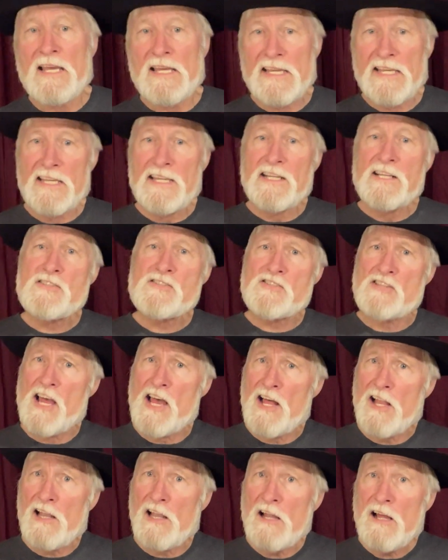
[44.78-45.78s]
In a
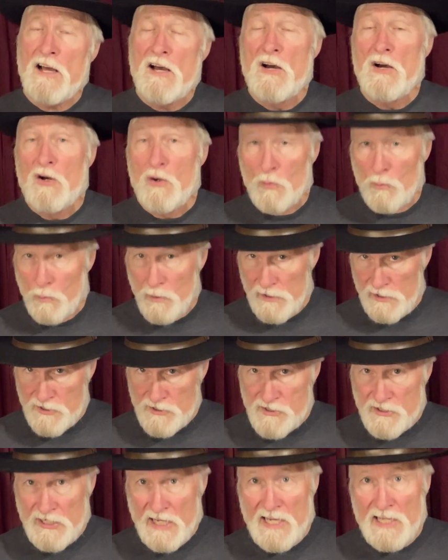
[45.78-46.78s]
cell with a
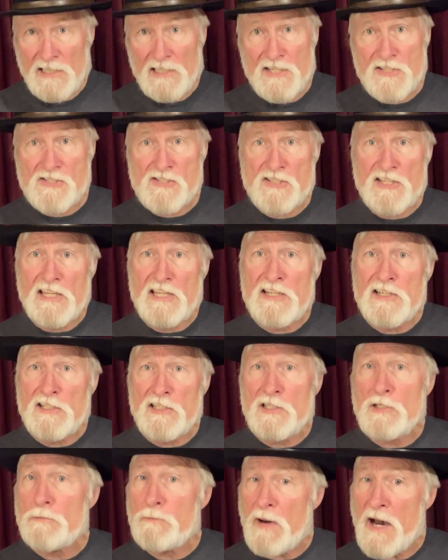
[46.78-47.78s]
stainless
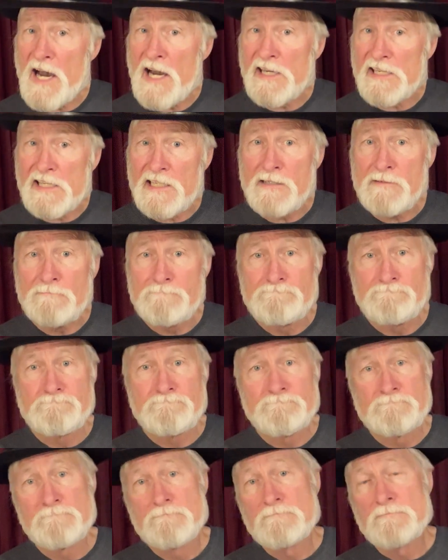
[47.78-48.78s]
steel potty,
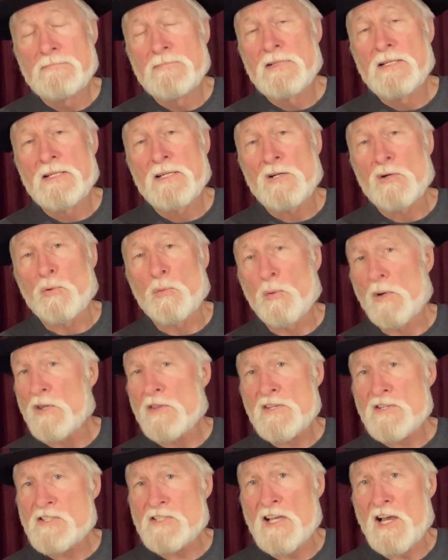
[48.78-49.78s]

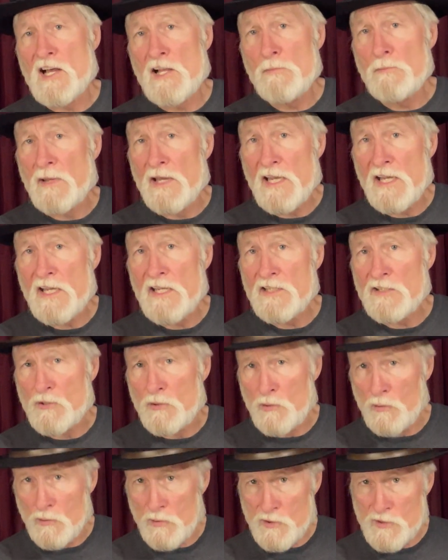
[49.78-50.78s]
with a cellmate
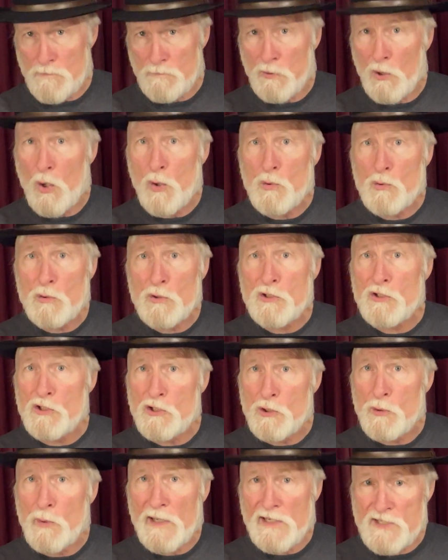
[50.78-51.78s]
who's prone
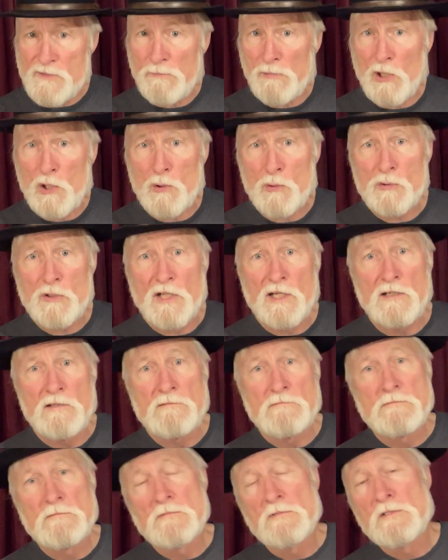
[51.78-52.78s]
to explode,
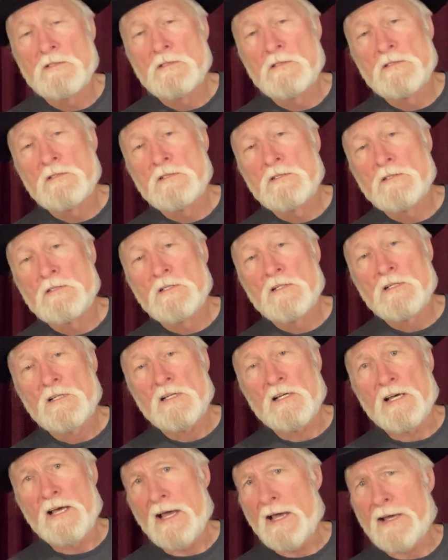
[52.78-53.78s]

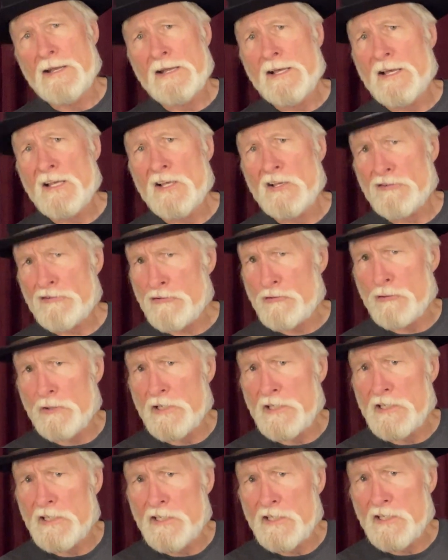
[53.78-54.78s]
and a
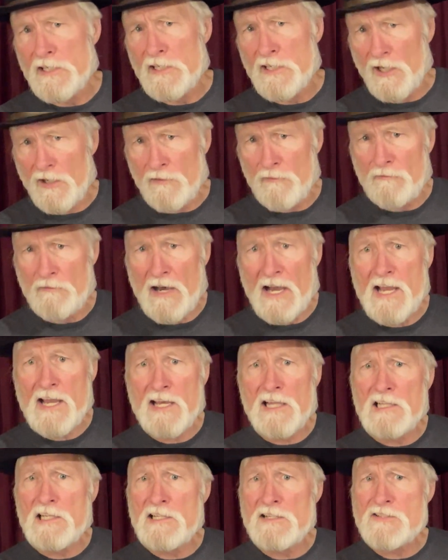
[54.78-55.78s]
history of
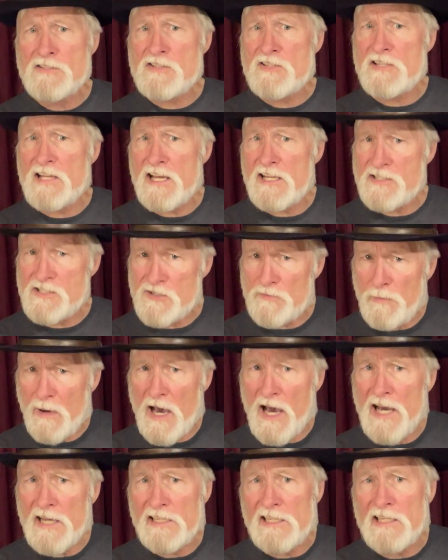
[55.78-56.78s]
violence that's
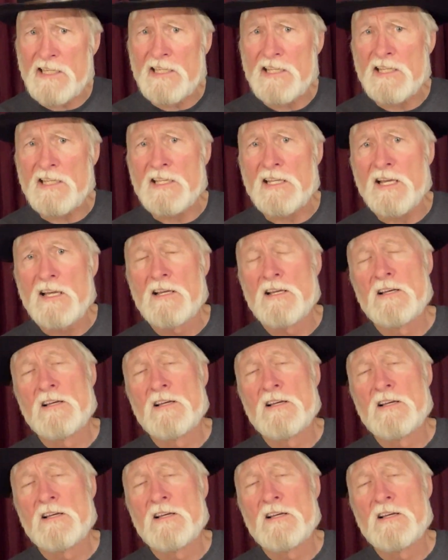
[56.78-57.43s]
spotty.